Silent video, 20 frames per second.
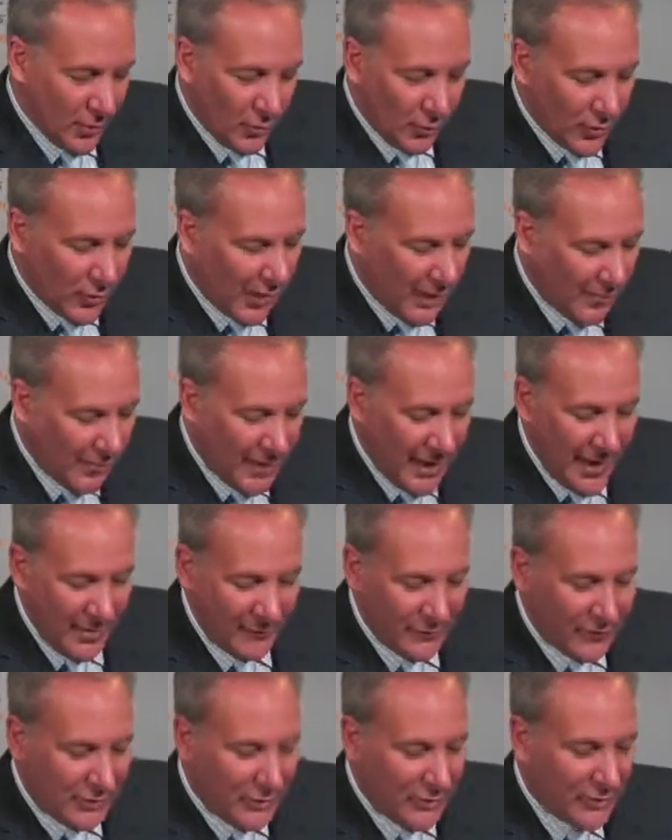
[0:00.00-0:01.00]
What I'm going to
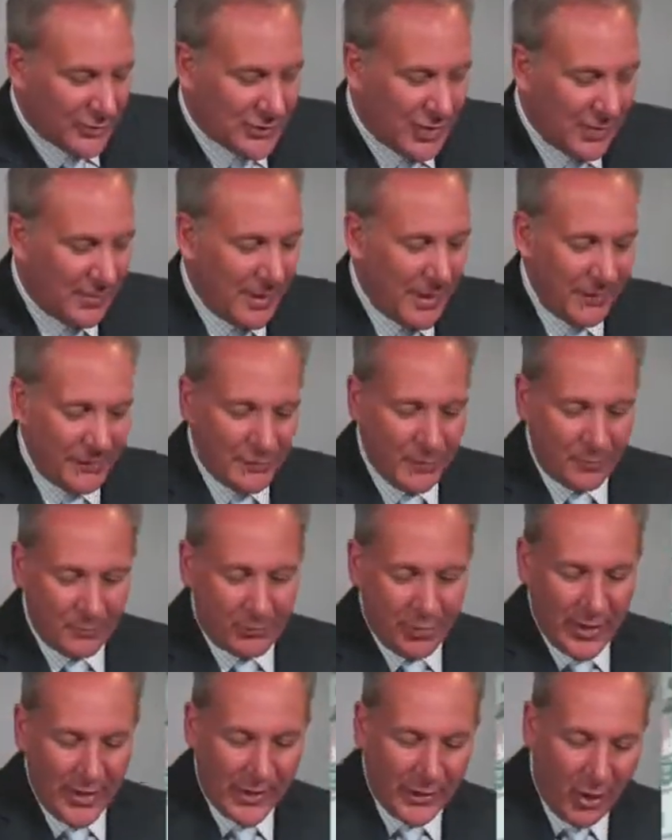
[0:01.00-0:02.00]
have to do is I'm going to have to
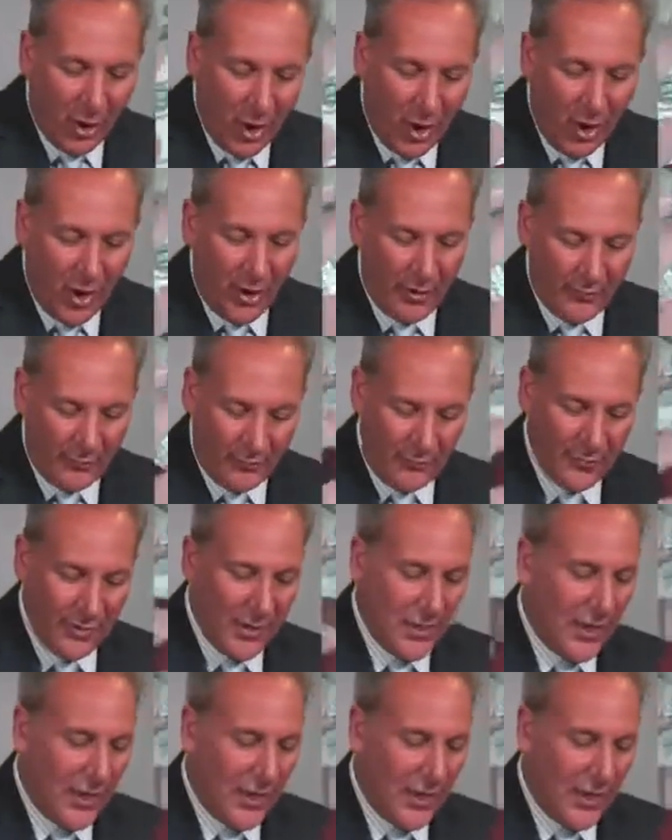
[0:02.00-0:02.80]
break off